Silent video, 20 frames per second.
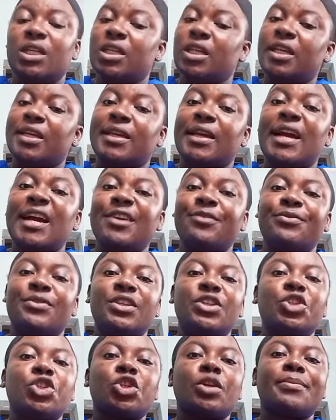They have
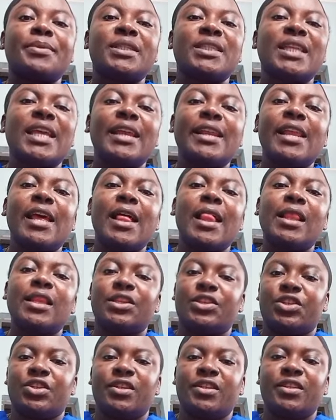this
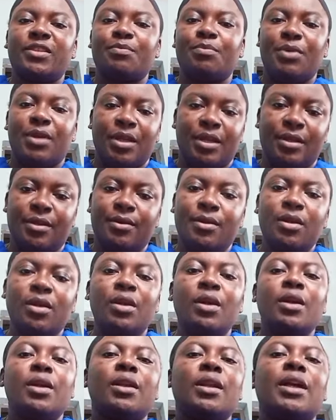substernal chest pain
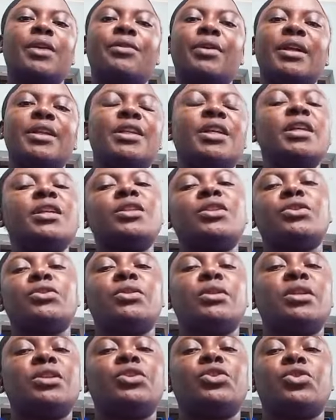that radiates
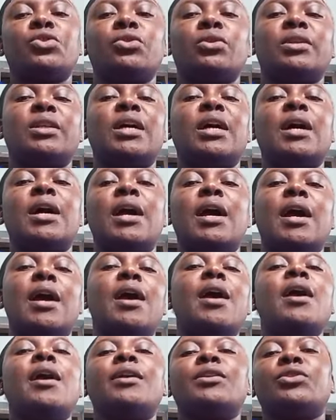to the shoulder,
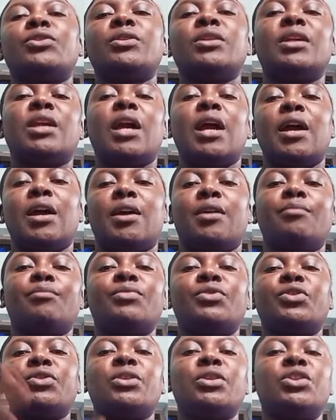to the
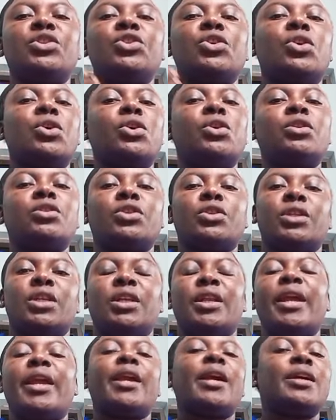arm, to the jaw, to
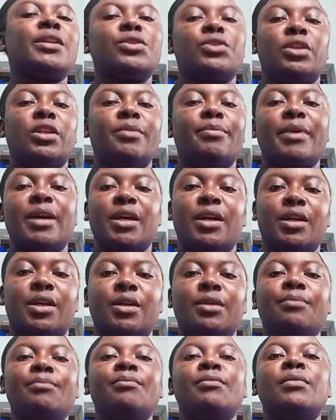the neck, and to the back.